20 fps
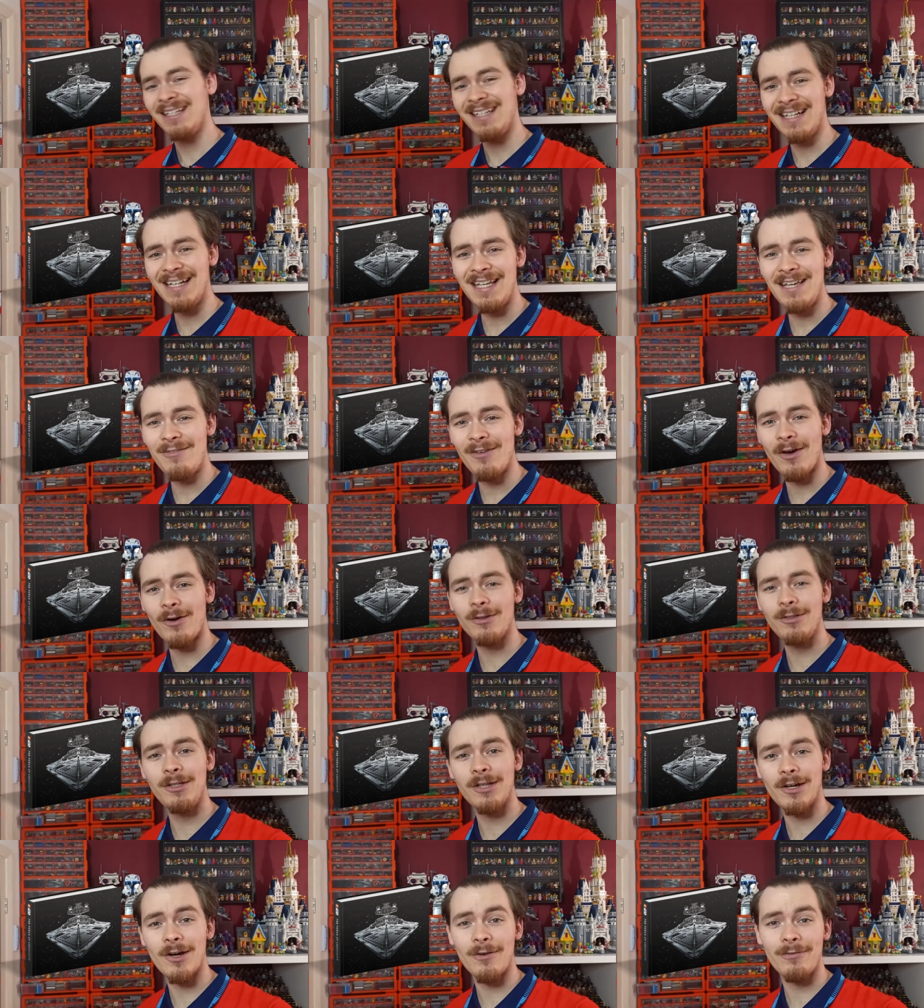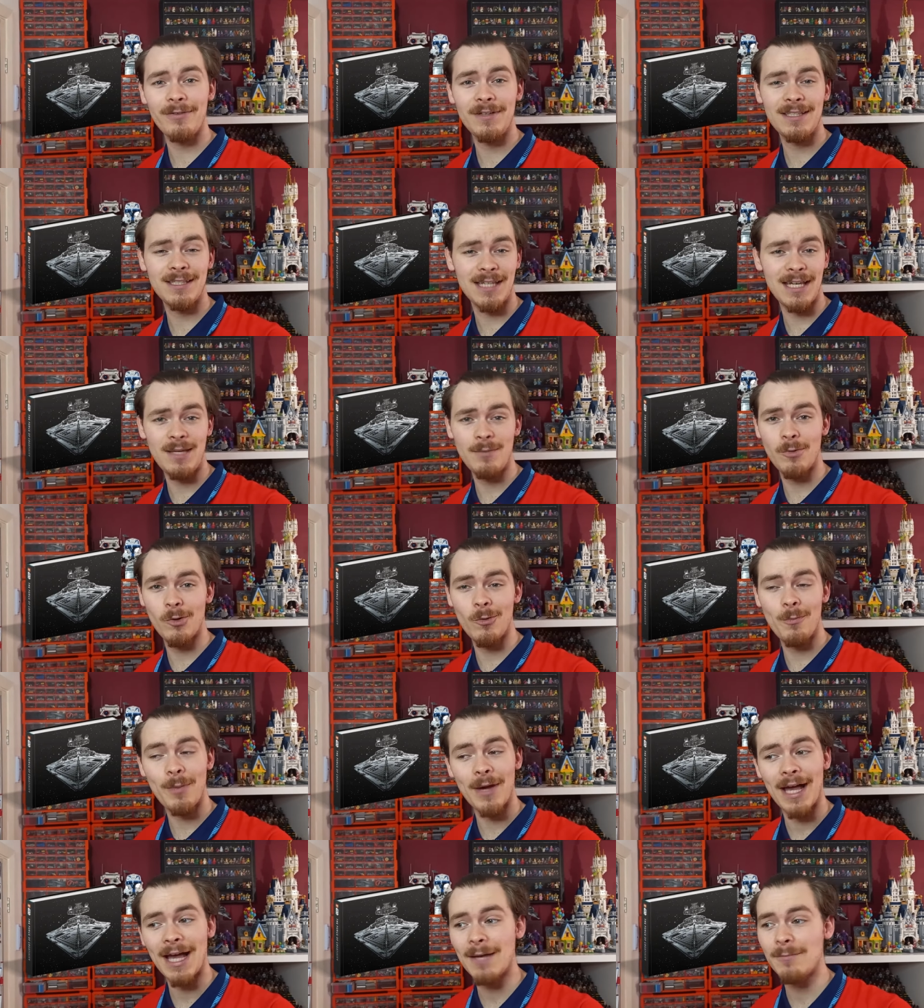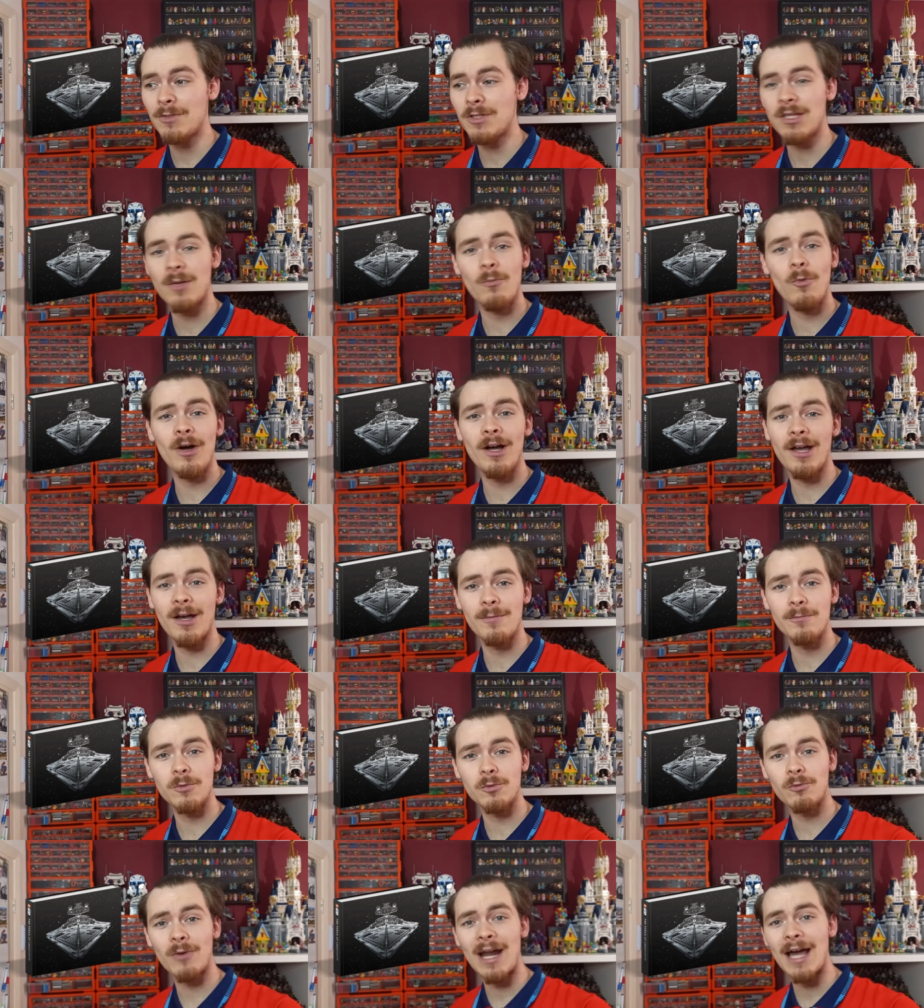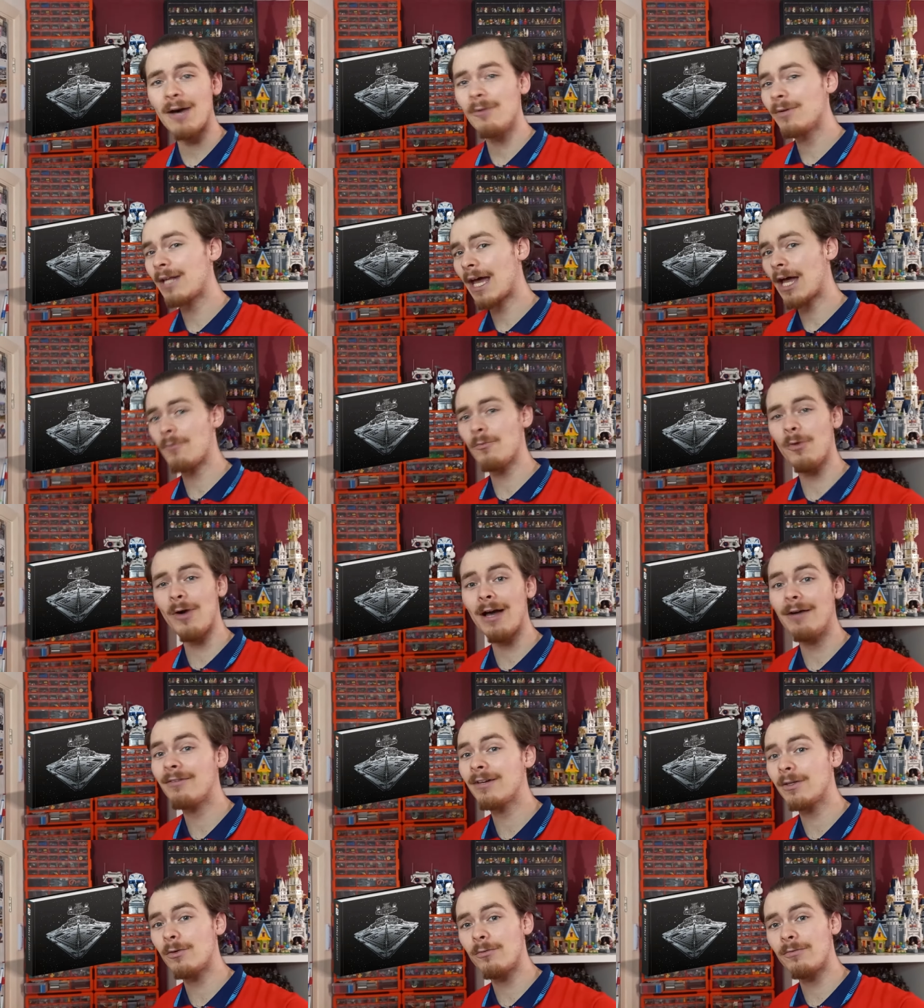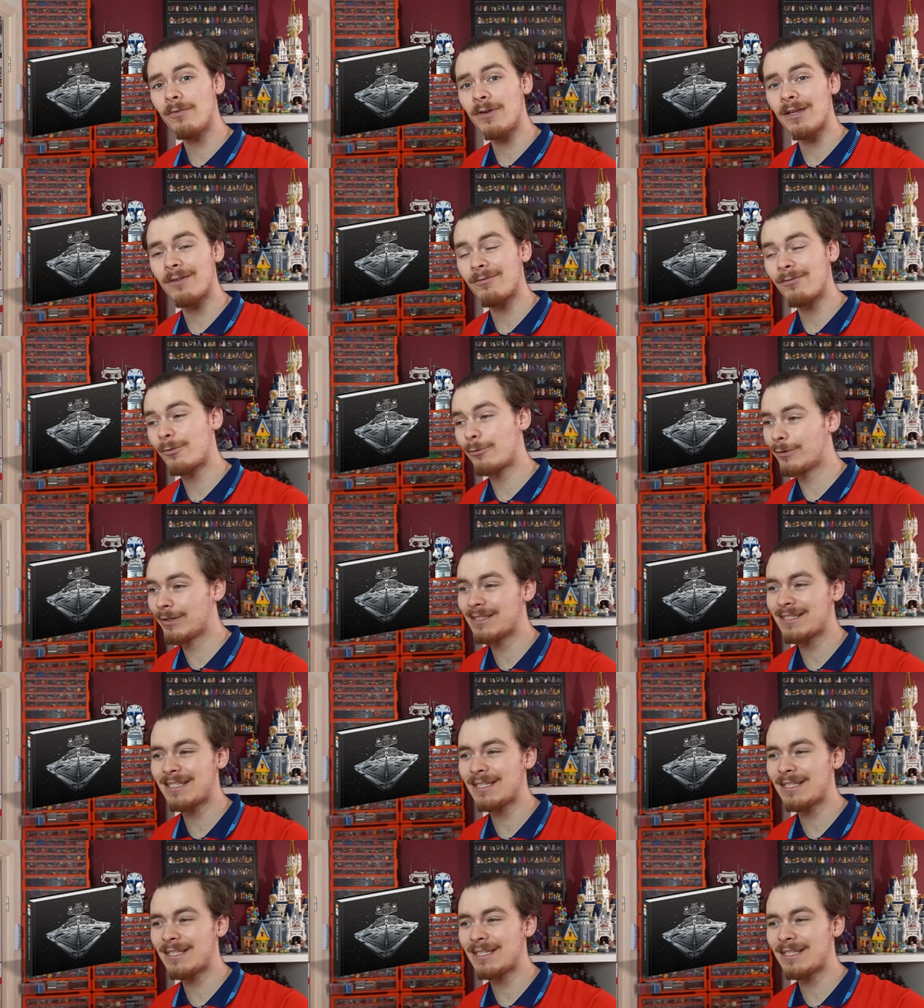you leave it on your coffee table, perhaps someone comes round and will have a little flick through it,